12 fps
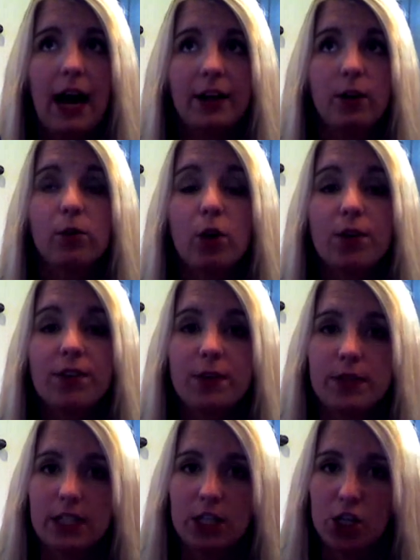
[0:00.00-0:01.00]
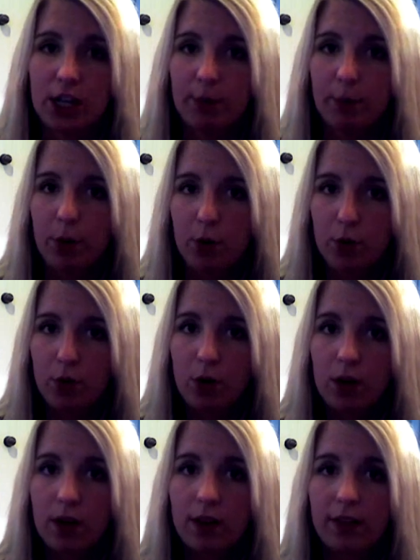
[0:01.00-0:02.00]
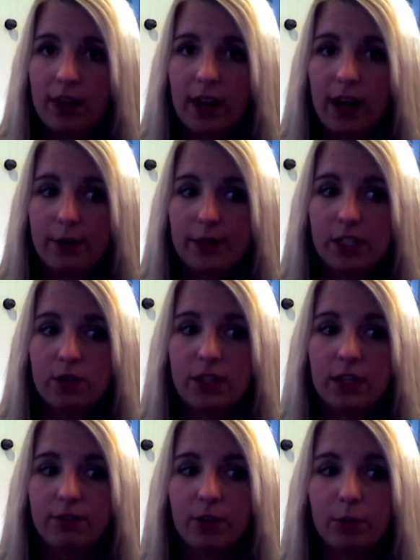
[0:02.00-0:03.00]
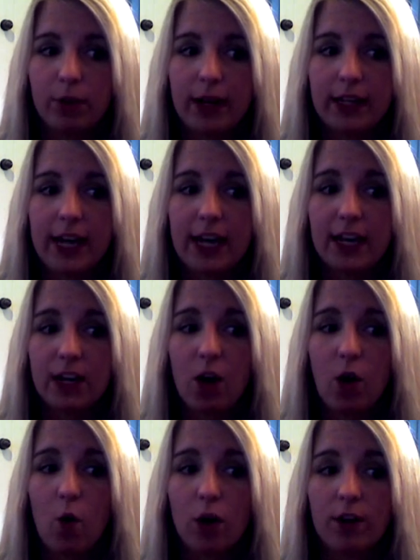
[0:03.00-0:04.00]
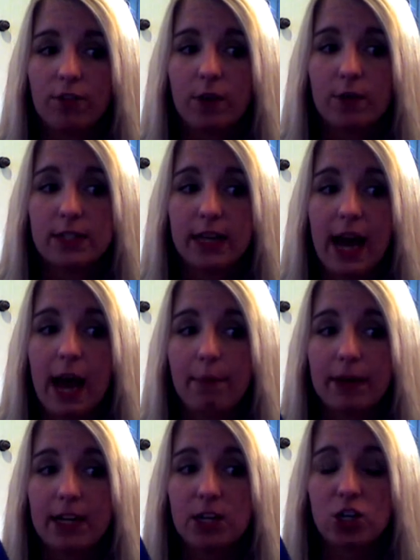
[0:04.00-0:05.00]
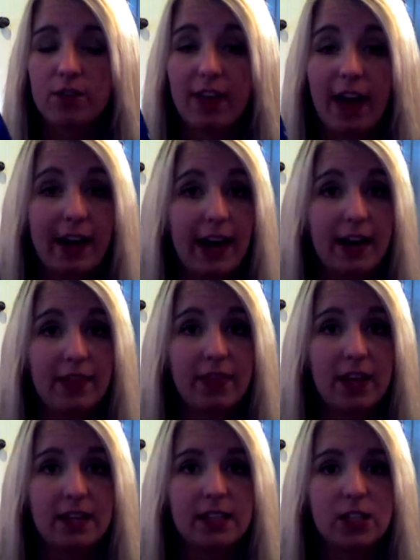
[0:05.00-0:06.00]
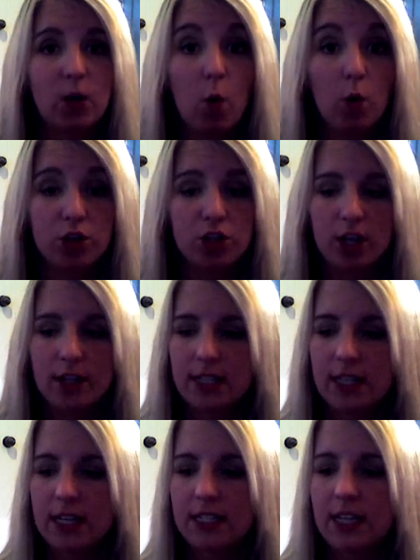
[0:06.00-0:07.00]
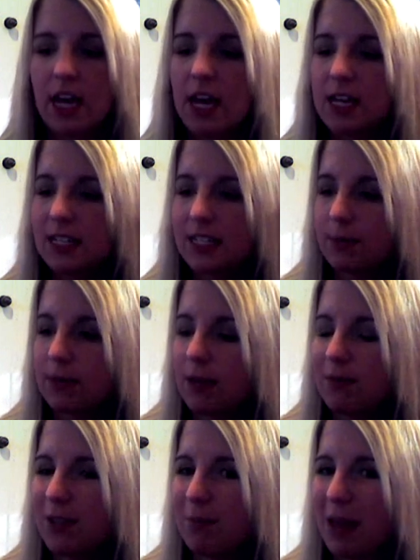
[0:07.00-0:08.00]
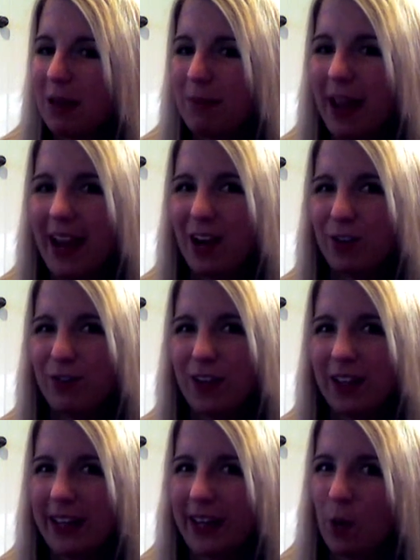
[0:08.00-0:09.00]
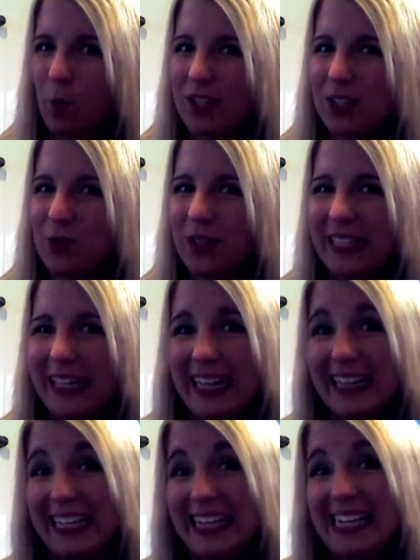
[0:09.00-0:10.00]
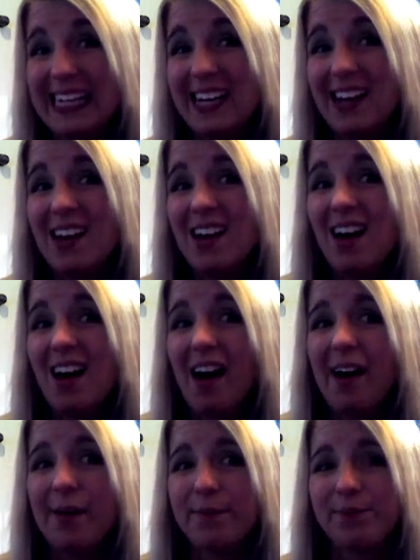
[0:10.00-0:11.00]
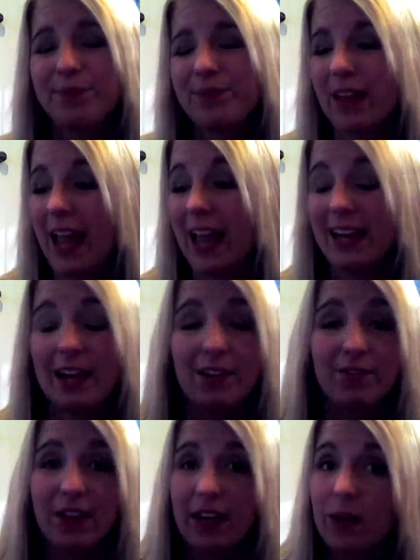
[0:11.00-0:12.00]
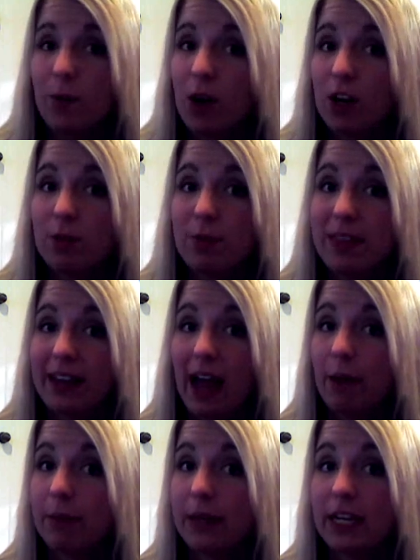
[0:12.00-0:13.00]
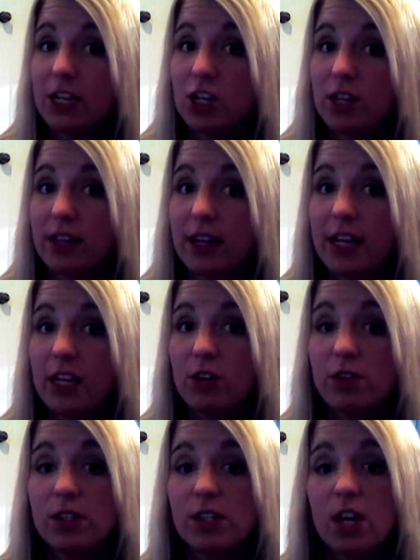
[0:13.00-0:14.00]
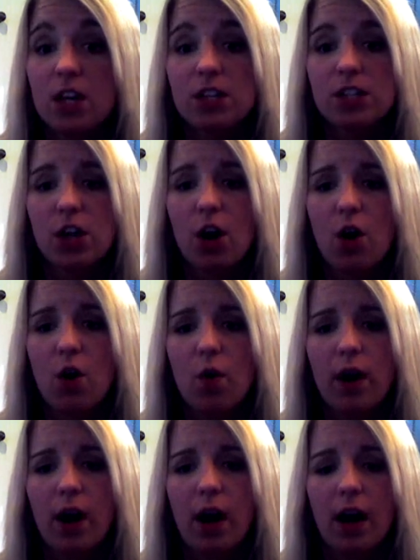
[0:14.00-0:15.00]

I don't know if it was the shampoo that I was using from Redken or if it was a combination of that and this or just this. Sometimes it made my hair feel like it wasn't really clean, and it very well could be the combination that I used. So